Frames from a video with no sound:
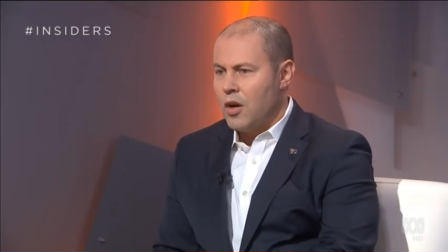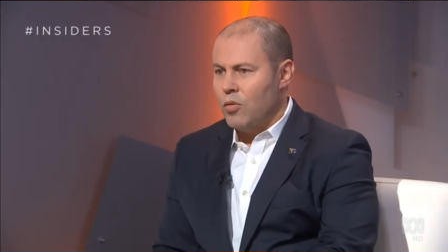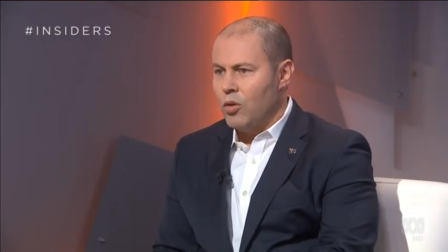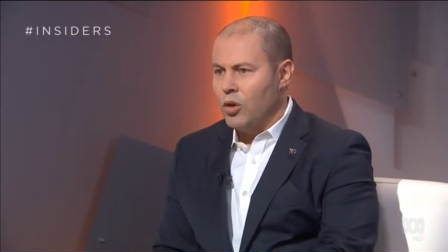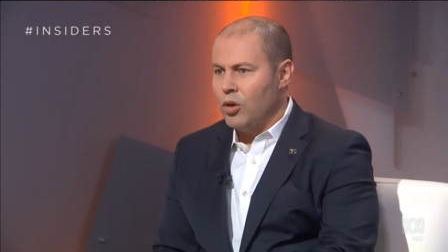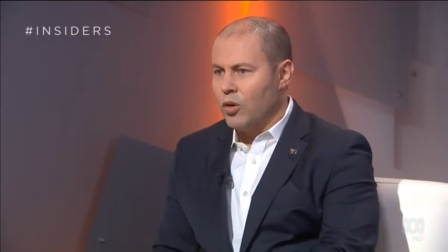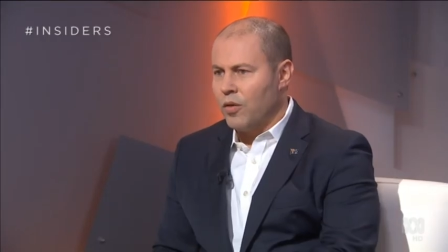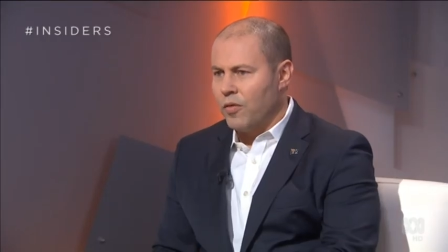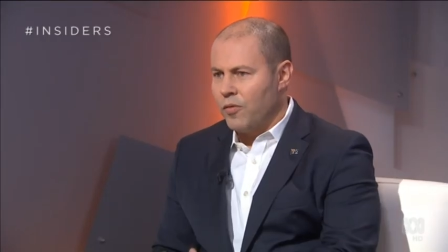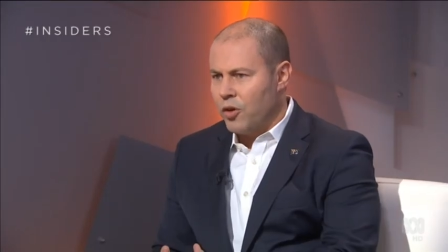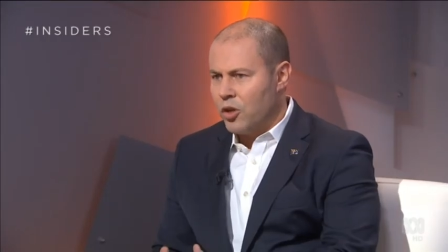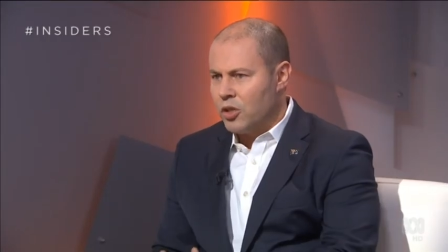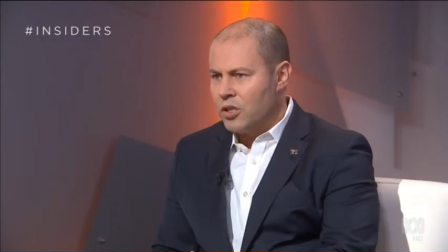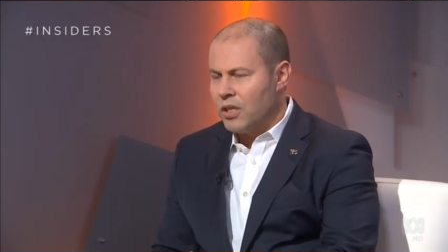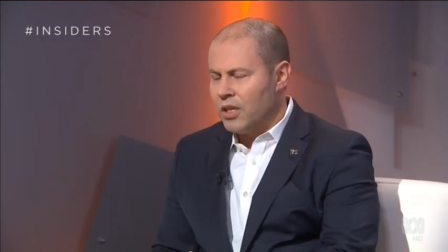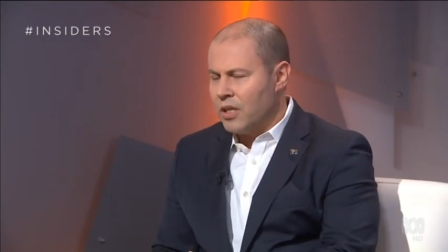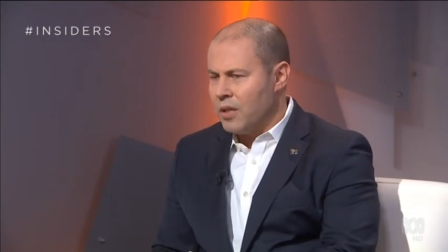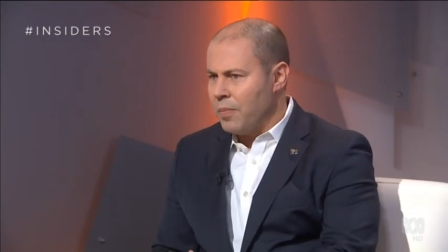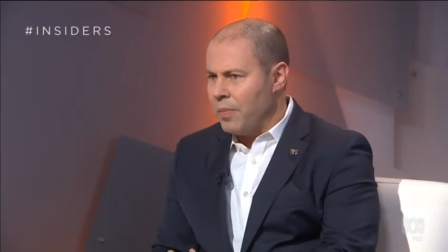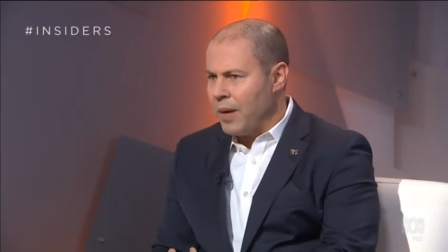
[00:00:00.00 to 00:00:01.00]
Well, look,
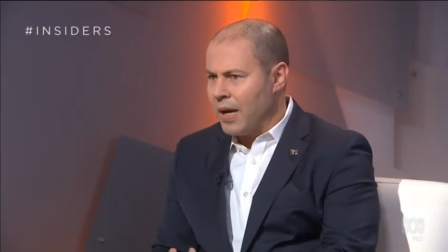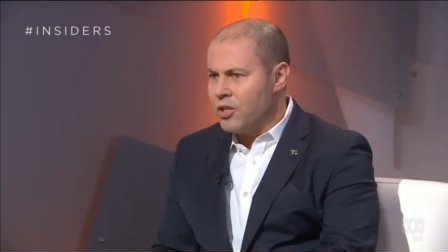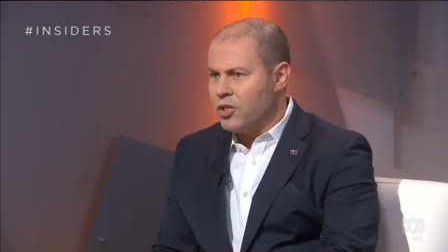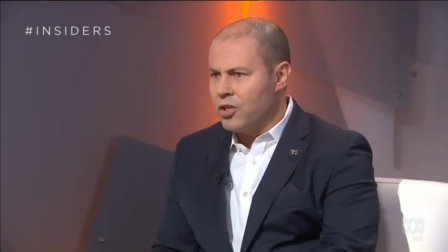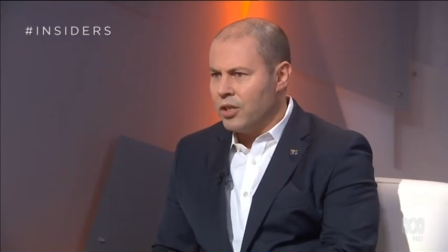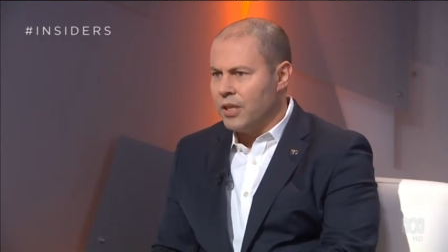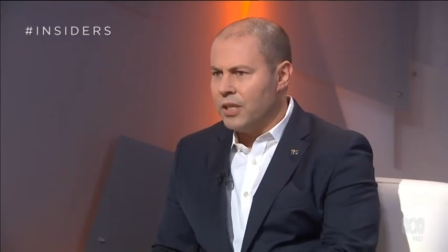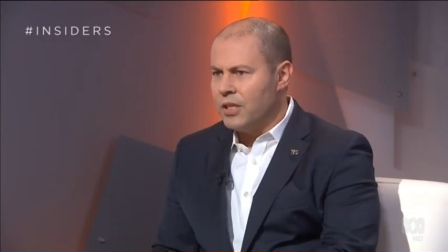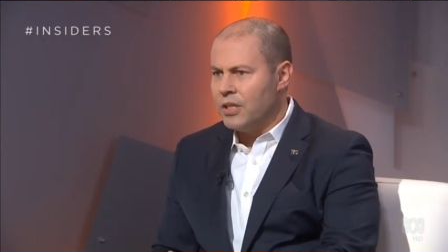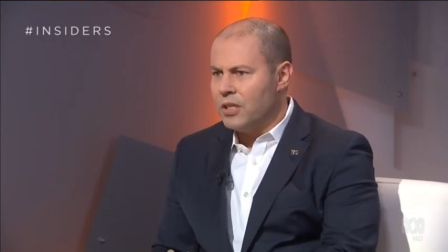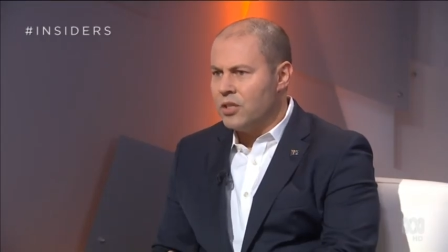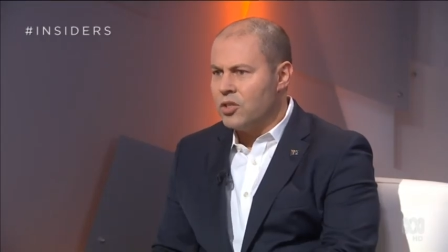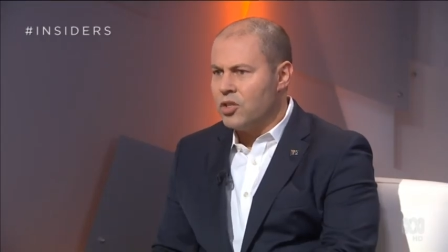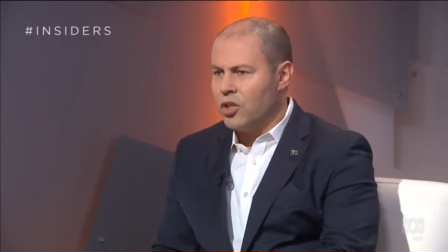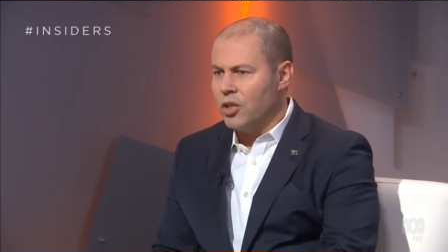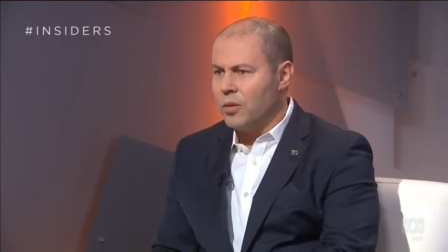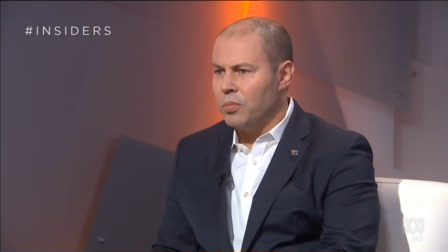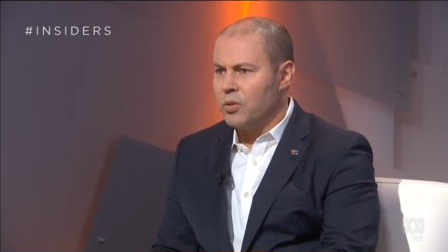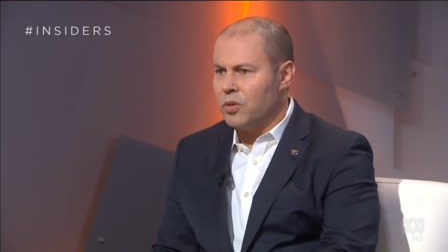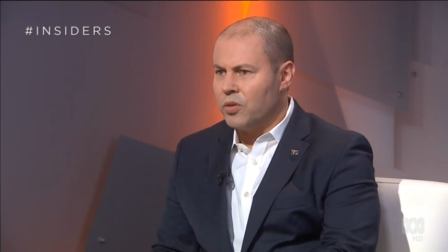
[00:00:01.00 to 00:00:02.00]
firstly, the budget is in
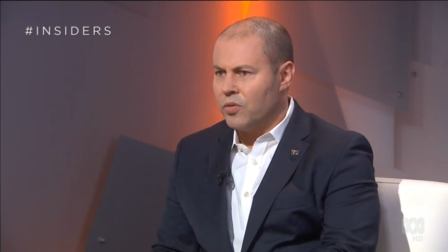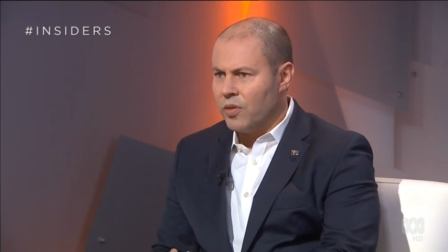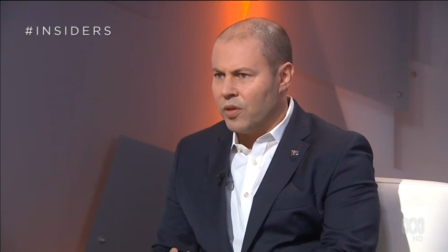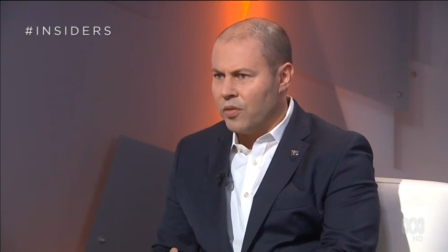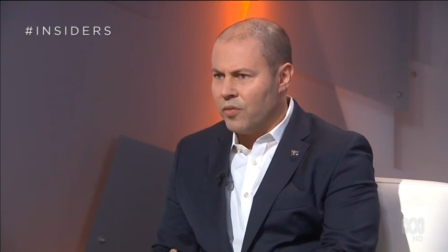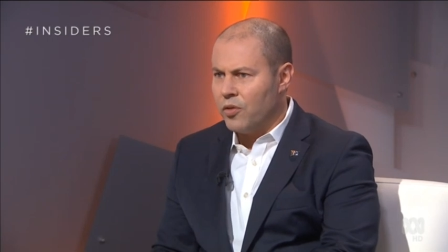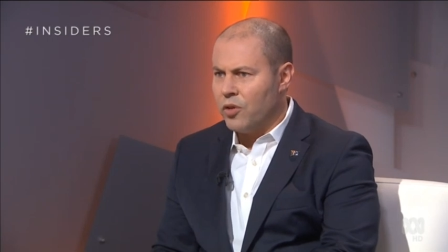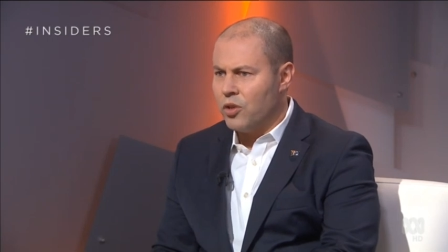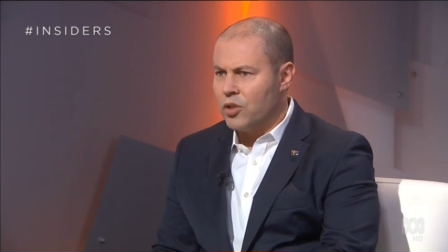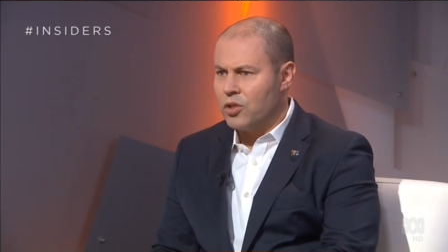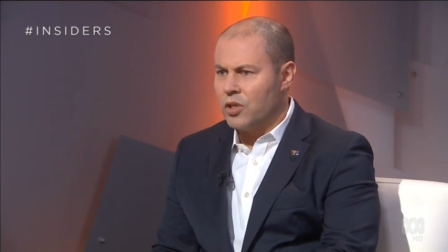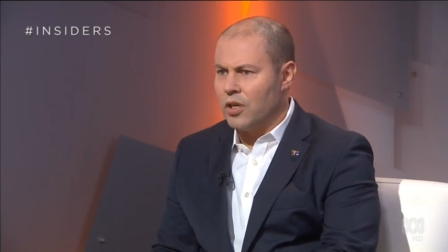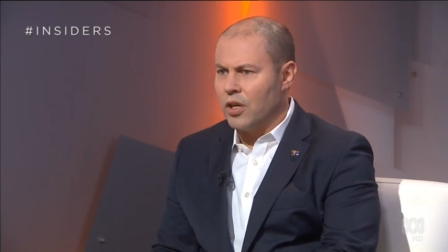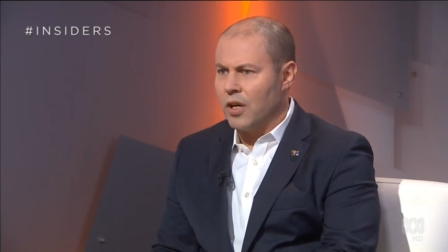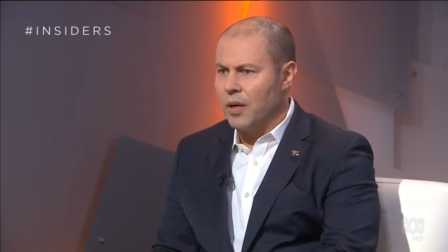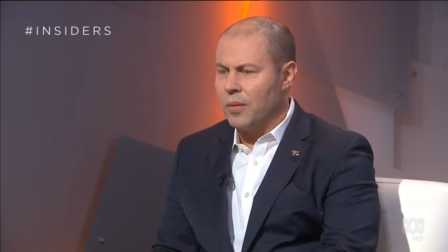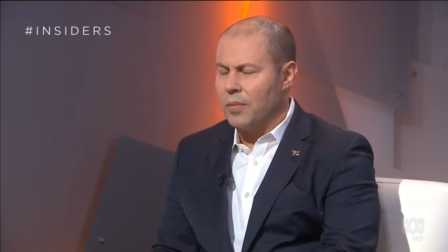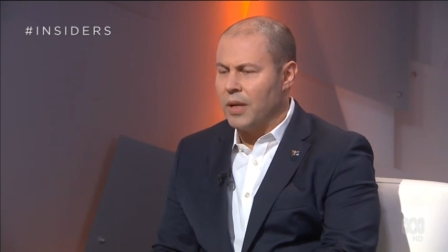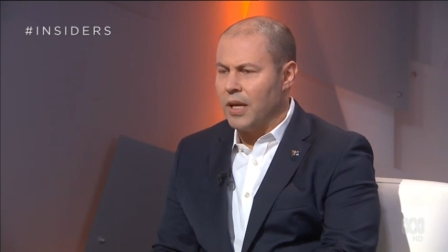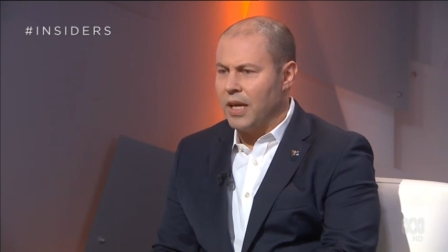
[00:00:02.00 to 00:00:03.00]
surplus for the first
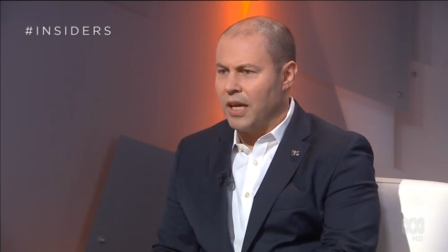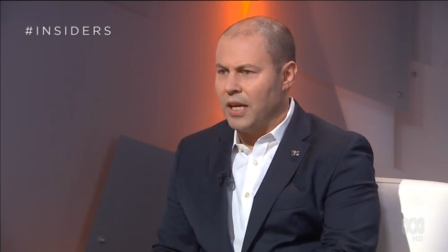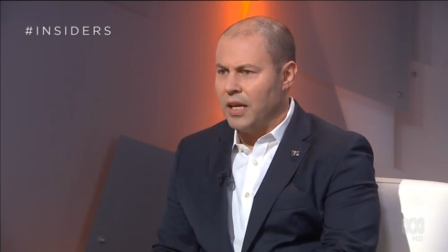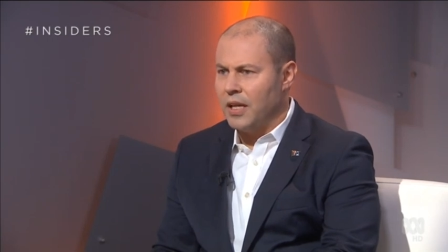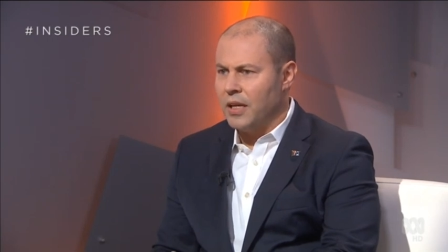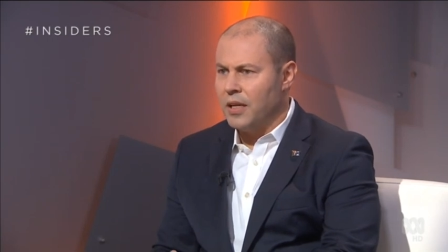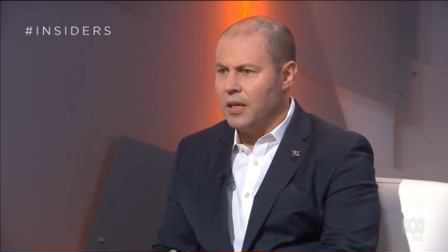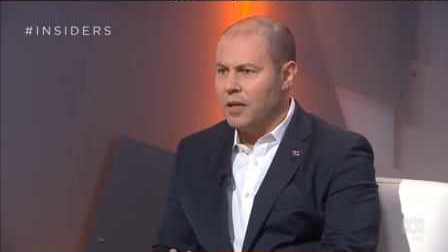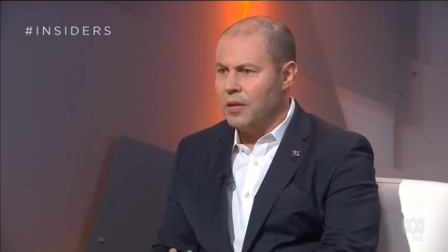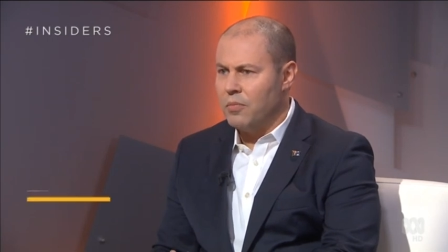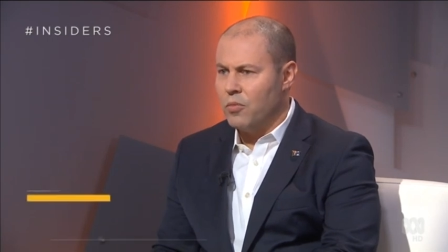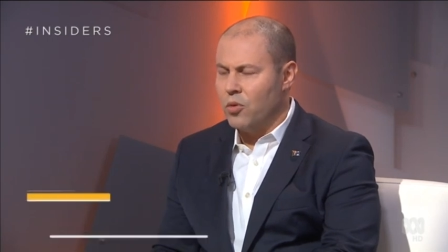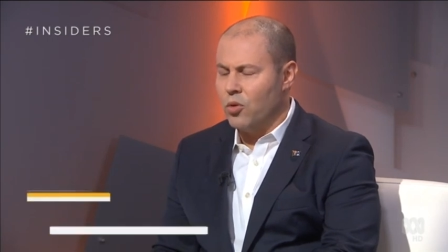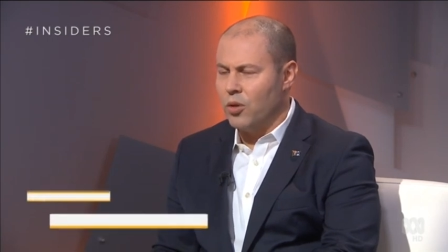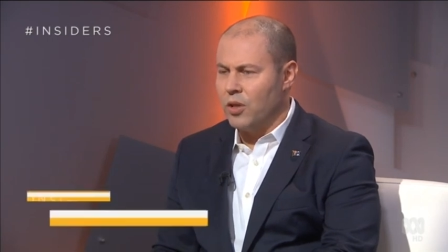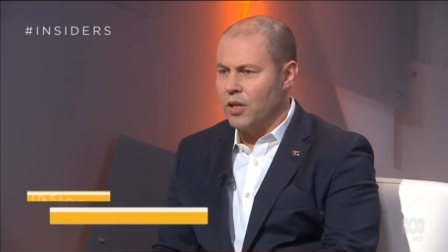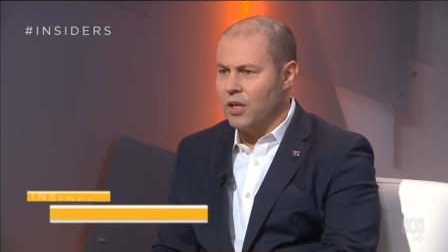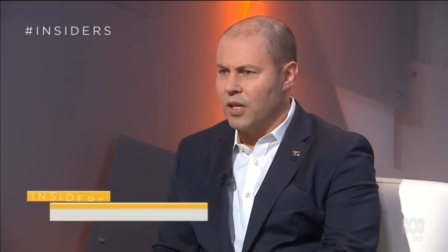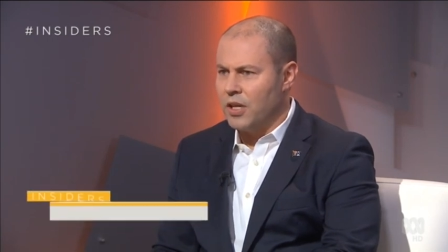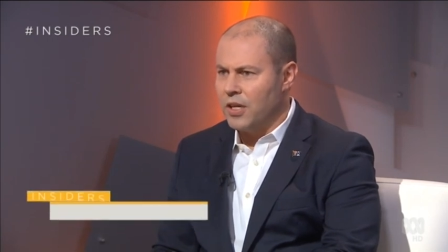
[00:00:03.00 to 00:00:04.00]
time in
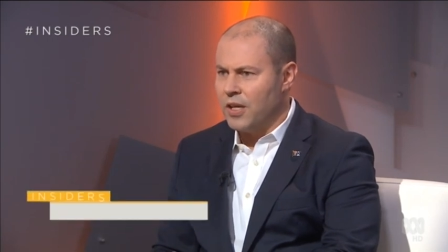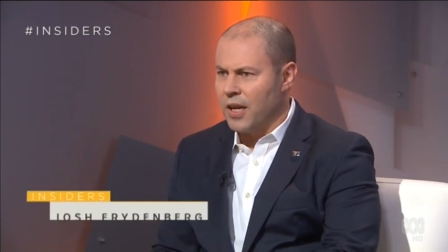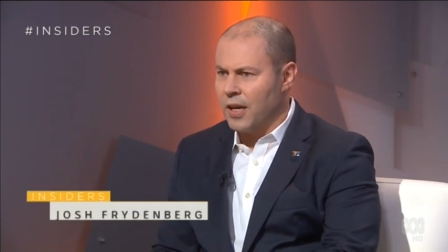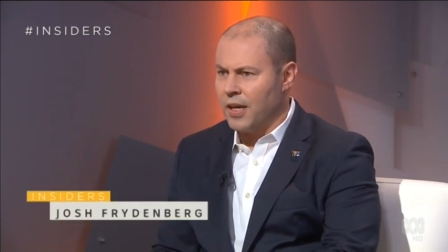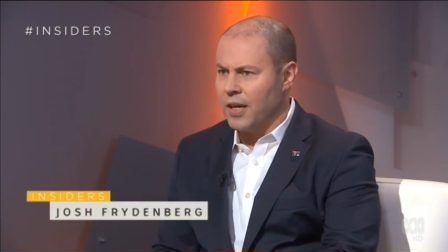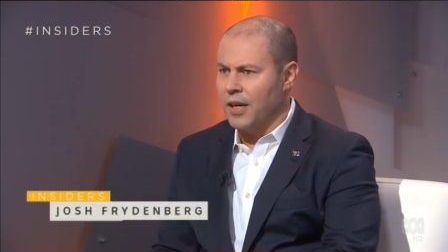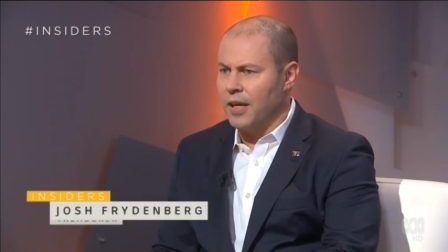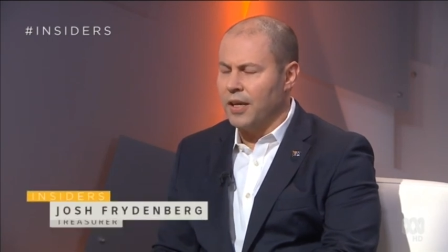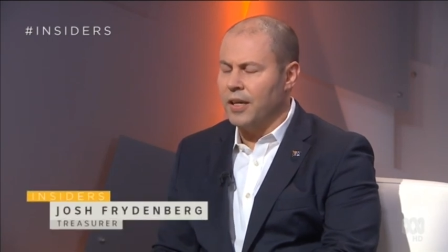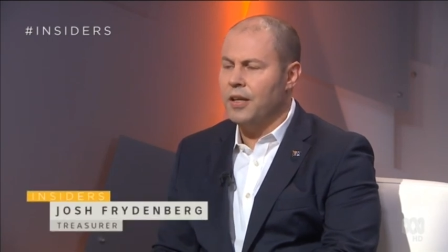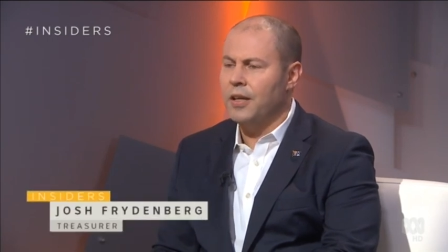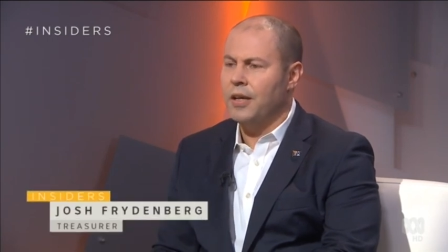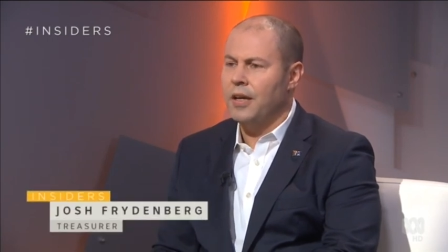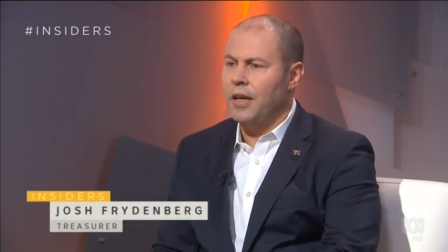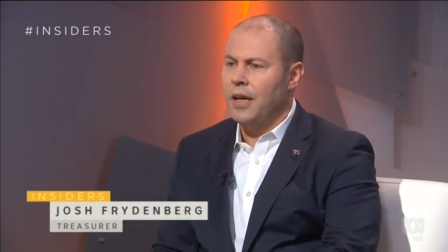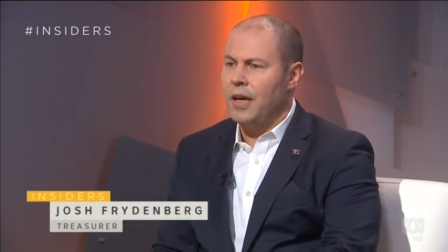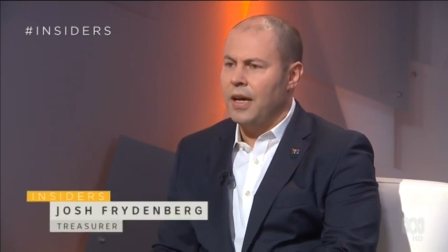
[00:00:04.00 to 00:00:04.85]
more than a decade.